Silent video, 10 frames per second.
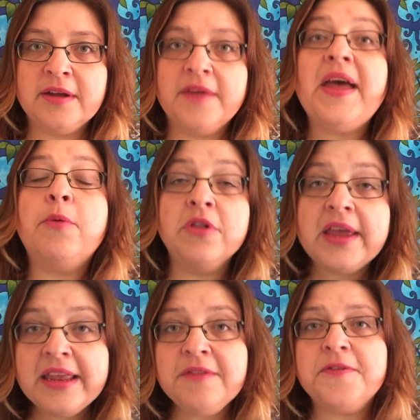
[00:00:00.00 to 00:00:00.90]
that will
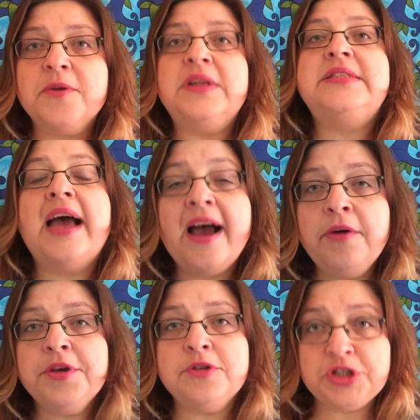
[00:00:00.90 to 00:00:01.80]
influence
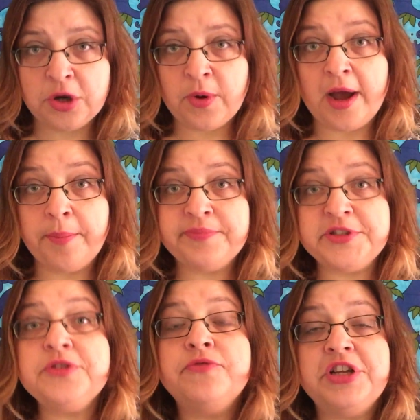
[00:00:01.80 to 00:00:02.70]
how you show up
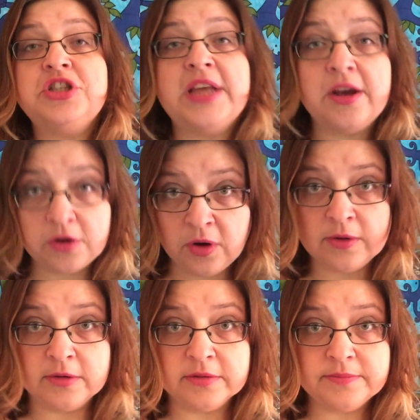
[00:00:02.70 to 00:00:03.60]
to reach that
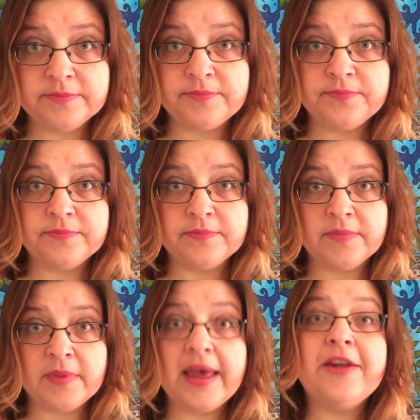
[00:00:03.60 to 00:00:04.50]
goal.
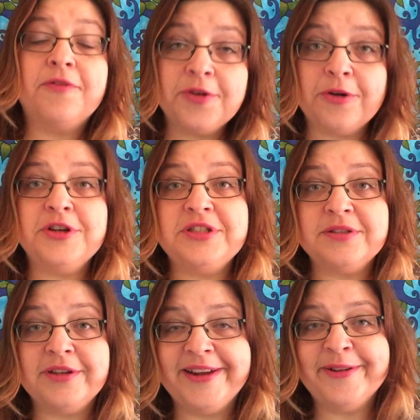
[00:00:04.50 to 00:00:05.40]
And of course,
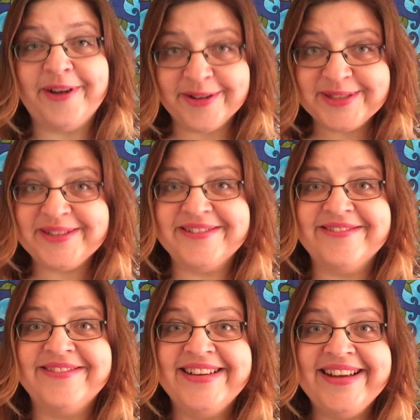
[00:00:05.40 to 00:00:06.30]
it'll
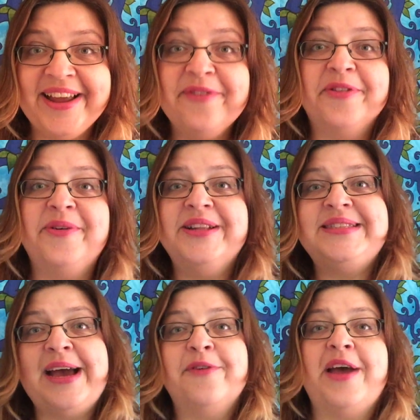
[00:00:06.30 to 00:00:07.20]
also
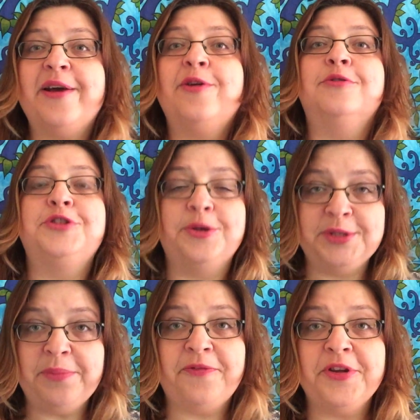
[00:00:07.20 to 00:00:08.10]
influence how that goal
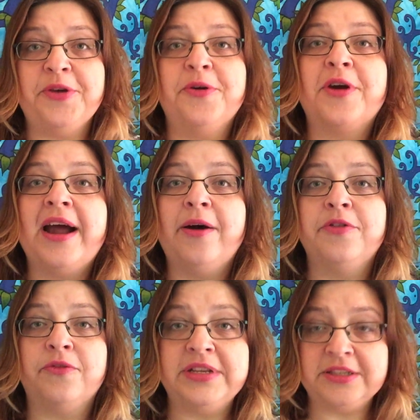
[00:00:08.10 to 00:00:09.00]
shows up for you, or how
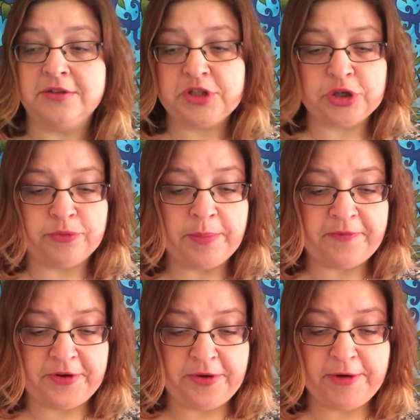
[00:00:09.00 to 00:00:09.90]
the results show up
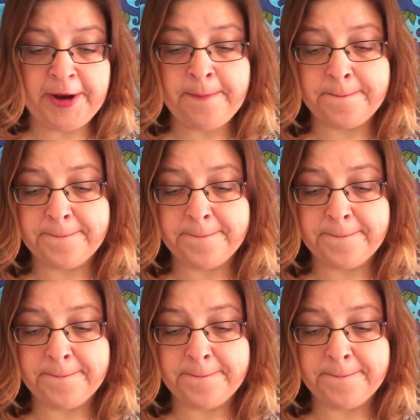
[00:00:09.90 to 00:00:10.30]
for you, right?